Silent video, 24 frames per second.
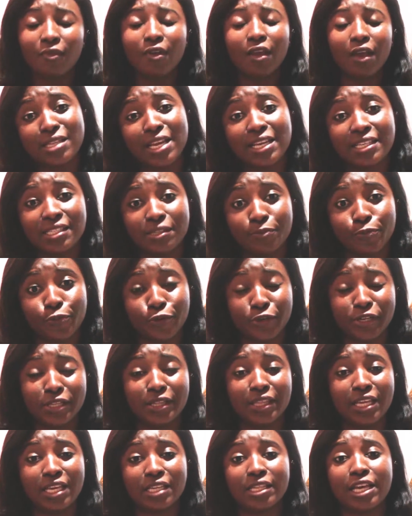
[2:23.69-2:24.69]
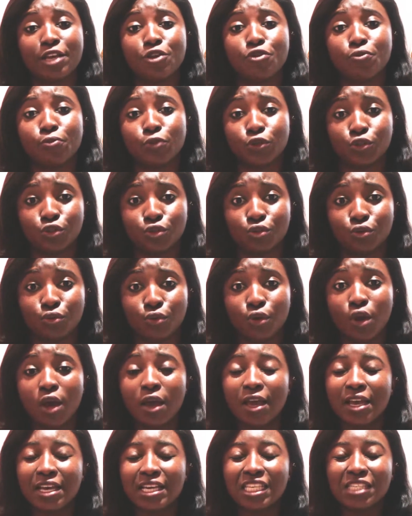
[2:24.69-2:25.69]
The next important thing that you must do
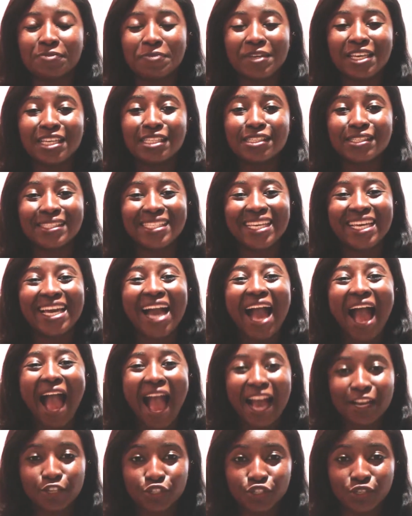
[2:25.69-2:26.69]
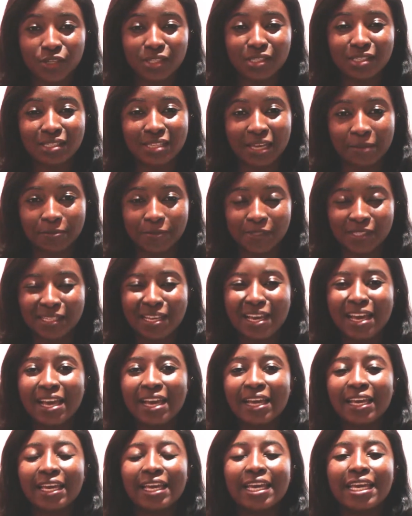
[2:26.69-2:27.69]
is begin to take action steps
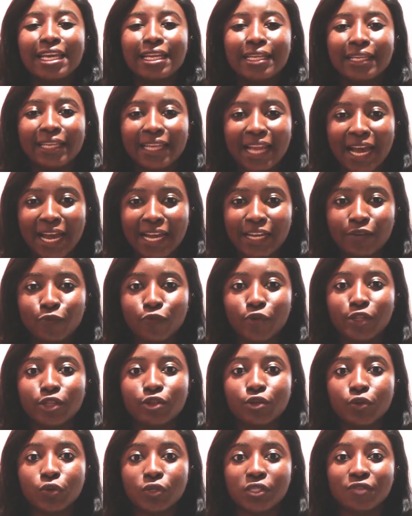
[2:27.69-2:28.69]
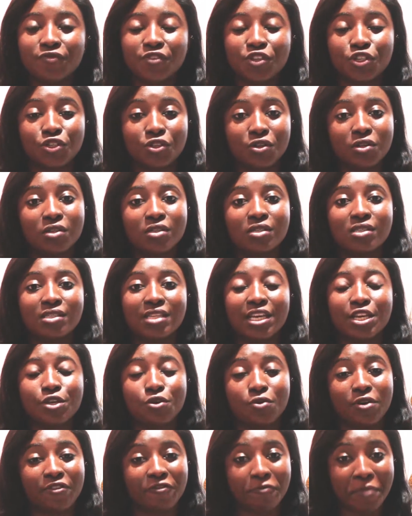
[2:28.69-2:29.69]
in line with those visions that
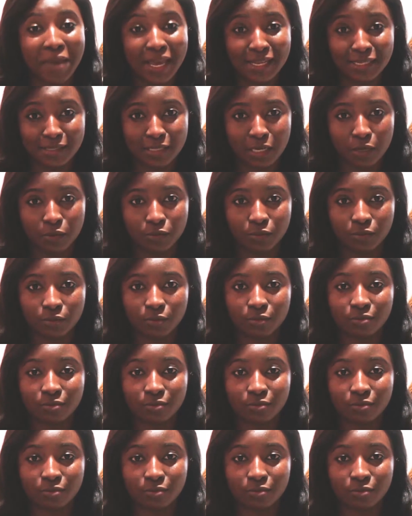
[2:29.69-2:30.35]
you have penned down.